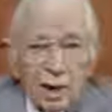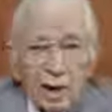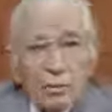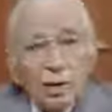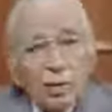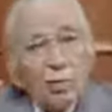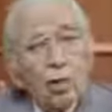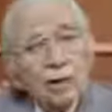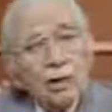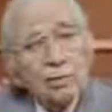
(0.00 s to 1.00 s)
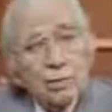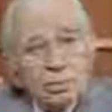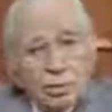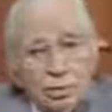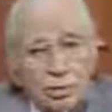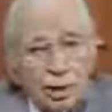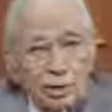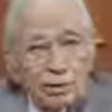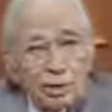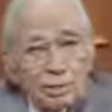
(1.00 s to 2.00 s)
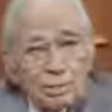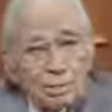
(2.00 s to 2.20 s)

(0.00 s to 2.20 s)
I wondered, where is the true church?